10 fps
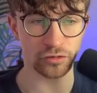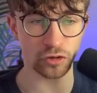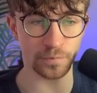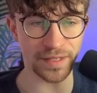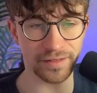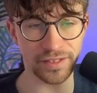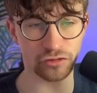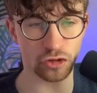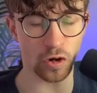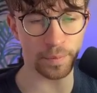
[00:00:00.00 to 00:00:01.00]
So in
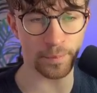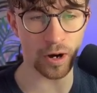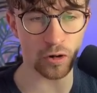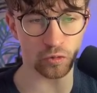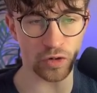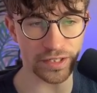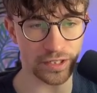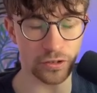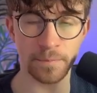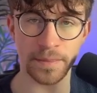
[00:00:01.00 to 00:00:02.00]
this top bar right
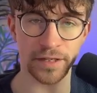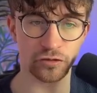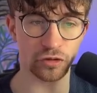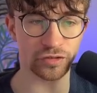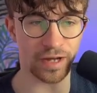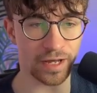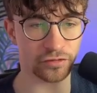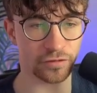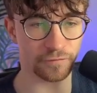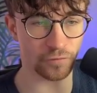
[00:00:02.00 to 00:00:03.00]
here, it's going to
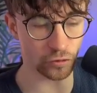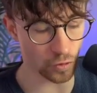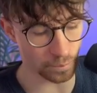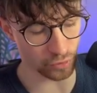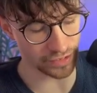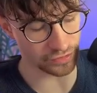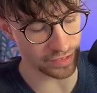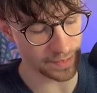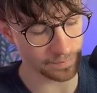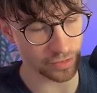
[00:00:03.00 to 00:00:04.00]
ask for your brand
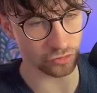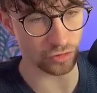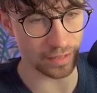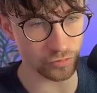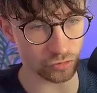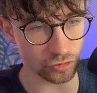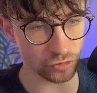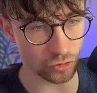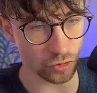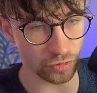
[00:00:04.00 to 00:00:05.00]
name. So I'm just going
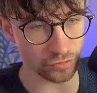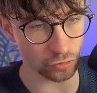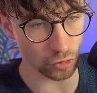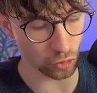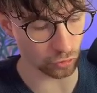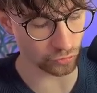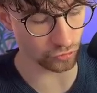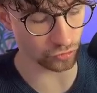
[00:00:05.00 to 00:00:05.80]
to call this Holden's